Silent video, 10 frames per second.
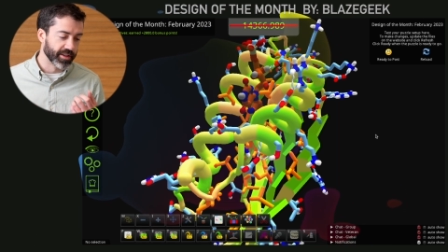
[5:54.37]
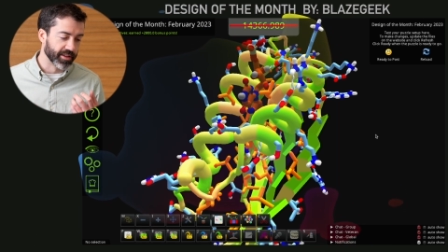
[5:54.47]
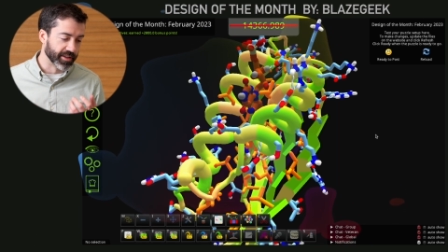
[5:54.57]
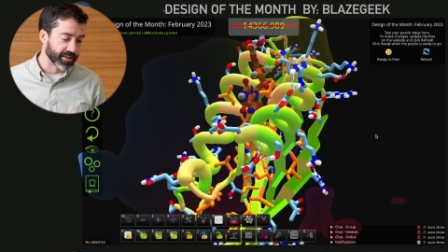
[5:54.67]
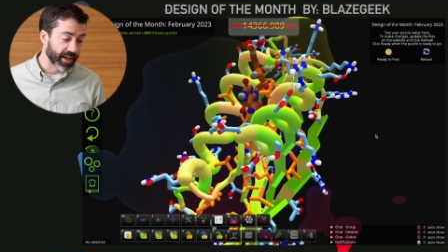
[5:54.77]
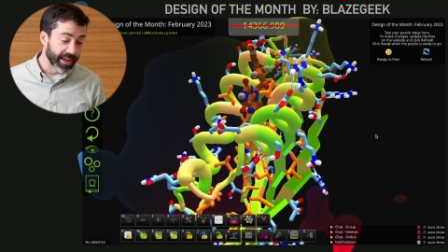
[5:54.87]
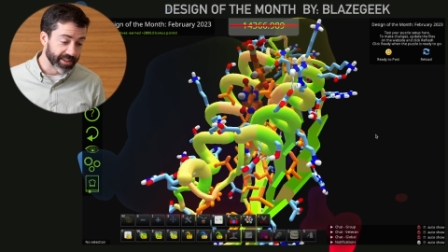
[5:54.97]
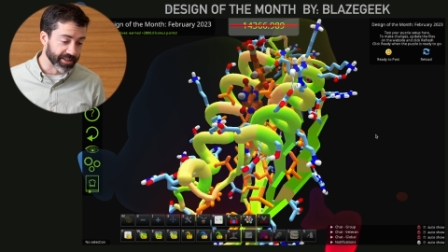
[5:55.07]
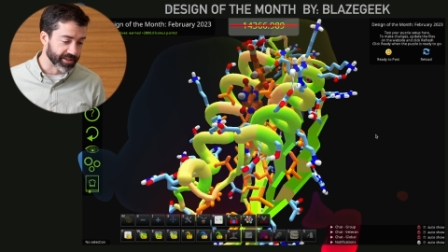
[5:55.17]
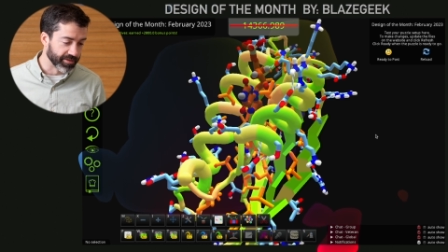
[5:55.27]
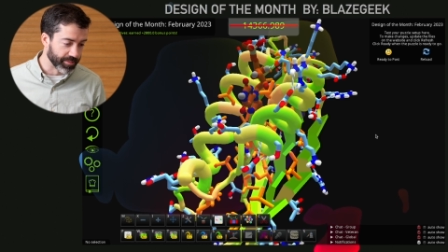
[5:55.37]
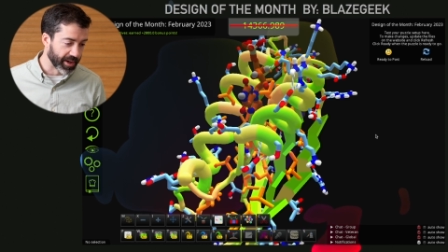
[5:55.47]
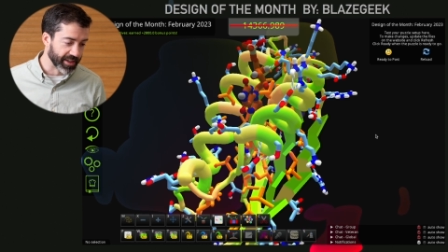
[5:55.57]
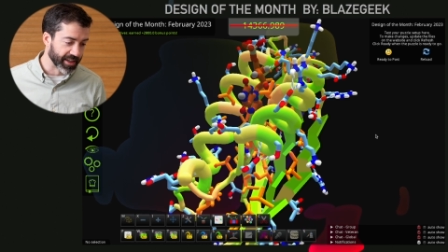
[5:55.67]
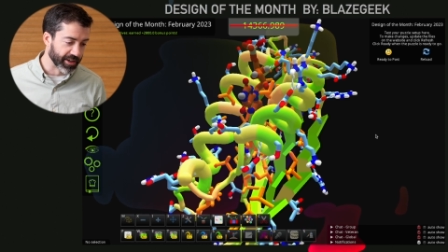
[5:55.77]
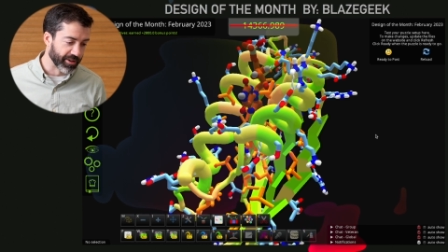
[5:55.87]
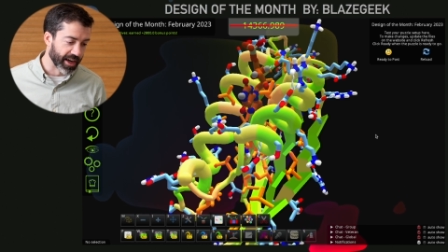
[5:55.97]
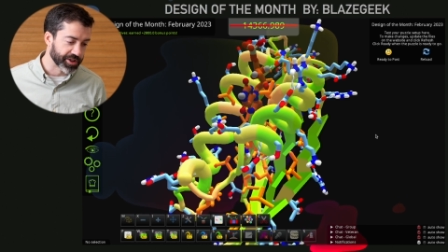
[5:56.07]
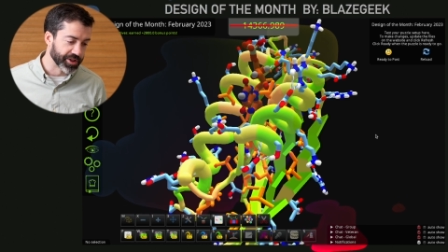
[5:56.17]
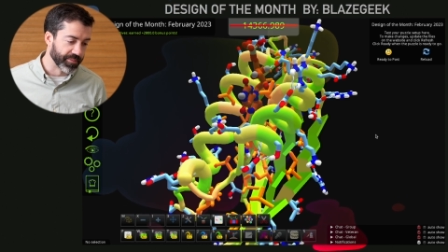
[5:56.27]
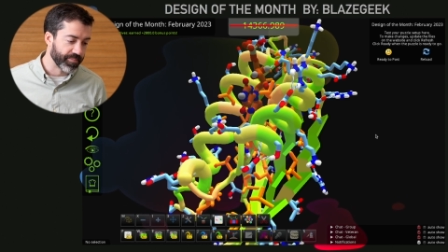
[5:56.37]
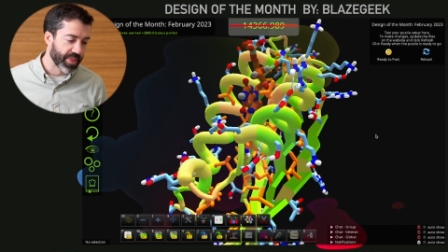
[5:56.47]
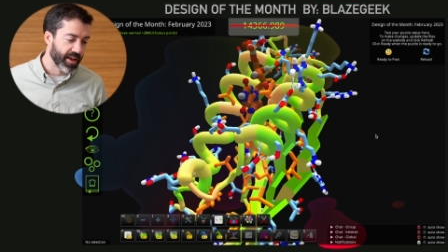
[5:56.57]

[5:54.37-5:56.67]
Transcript: the tightness of the binding interaction.